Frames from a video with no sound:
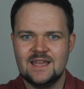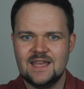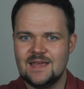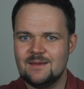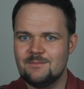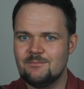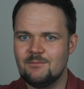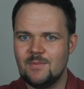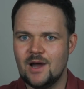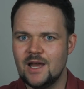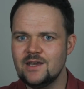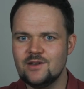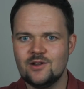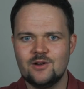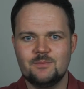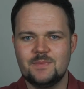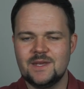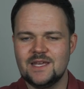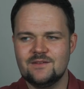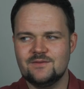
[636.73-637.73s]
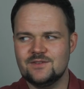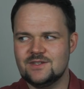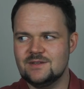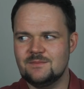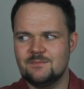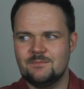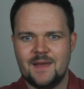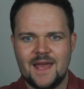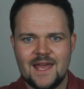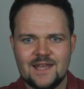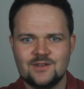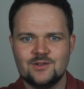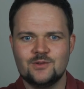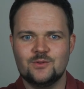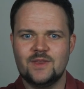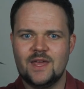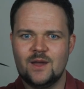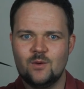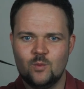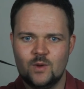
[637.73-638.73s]
it might not be able to
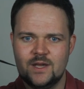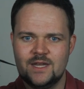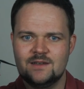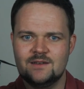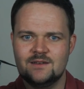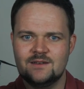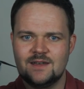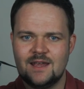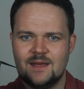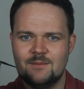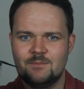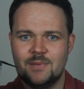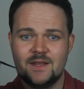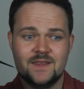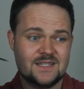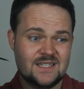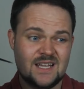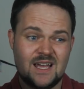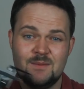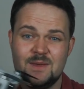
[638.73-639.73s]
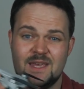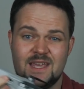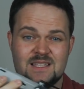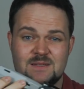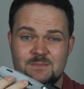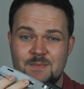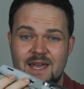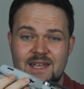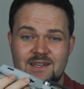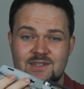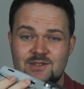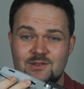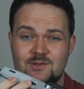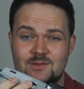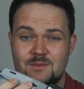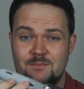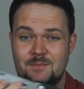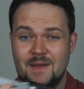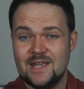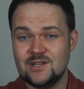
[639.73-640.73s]
battle that wind, and by the time it gets back to you,
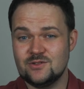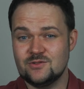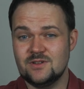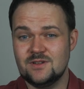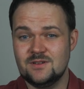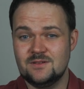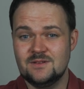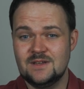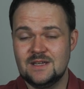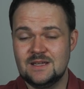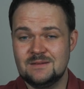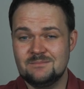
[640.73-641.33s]
the battery